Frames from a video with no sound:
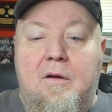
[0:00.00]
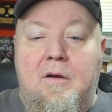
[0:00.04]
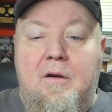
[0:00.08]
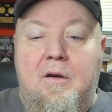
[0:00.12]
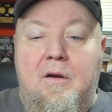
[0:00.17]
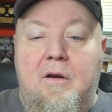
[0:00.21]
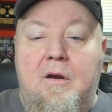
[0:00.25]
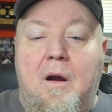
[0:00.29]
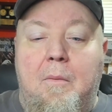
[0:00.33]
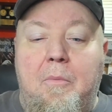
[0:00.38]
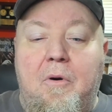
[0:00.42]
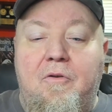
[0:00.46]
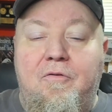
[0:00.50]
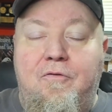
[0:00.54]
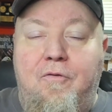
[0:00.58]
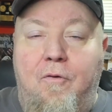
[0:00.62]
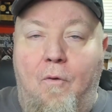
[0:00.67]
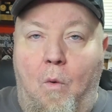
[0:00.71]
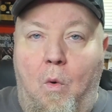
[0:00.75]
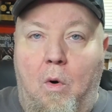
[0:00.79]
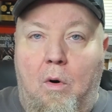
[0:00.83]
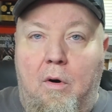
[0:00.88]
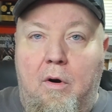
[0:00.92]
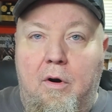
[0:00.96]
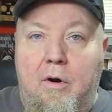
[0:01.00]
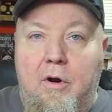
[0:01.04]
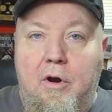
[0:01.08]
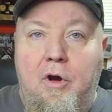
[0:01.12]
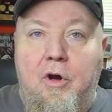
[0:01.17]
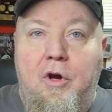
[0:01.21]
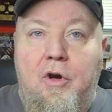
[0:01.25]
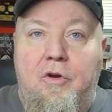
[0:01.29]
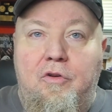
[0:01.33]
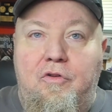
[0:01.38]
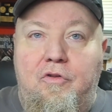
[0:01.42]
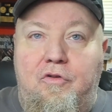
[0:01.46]
Number 4,
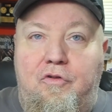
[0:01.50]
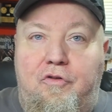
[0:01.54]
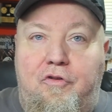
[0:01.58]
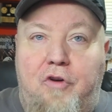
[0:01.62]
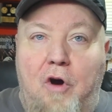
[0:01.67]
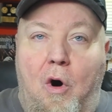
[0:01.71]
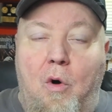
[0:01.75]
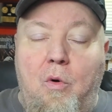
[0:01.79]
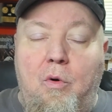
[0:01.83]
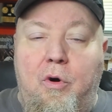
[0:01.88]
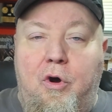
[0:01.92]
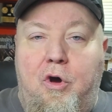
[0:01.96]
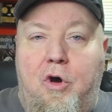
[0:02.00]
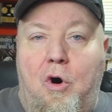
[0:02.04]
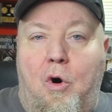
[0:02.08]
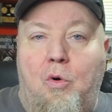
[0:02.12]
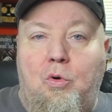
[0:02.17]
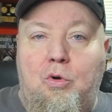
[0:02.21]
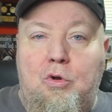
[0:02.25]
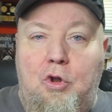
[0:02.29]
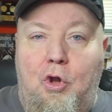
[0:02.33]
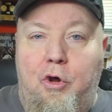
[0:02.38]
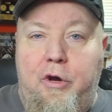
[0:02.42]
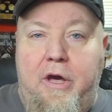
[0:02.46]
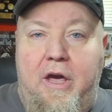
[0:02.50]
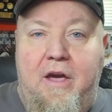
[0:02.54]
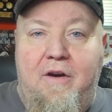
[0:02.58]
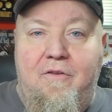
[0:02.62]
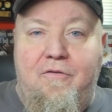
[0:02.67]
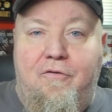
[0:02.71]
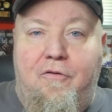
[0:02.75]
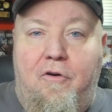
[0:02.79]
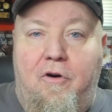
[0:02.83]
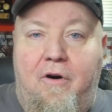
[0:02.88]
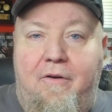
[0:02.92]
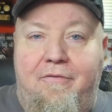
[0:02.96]
don't go looking
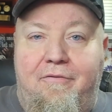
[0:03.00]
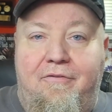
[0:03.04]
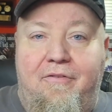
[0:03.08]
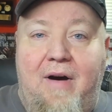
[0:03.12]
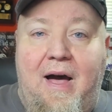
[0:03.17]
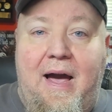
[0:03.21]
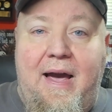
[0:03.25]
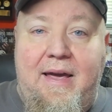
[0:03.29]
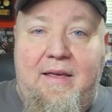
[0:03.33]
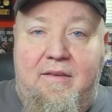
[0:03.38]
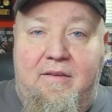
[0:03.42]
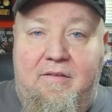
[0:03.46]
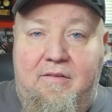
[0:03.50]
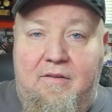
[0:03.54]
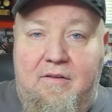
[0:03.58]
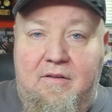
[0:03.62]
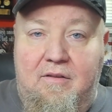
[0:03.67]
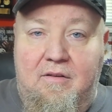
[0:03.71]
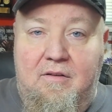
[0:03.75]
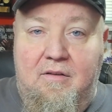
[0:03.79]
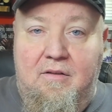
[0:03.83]
for a fight.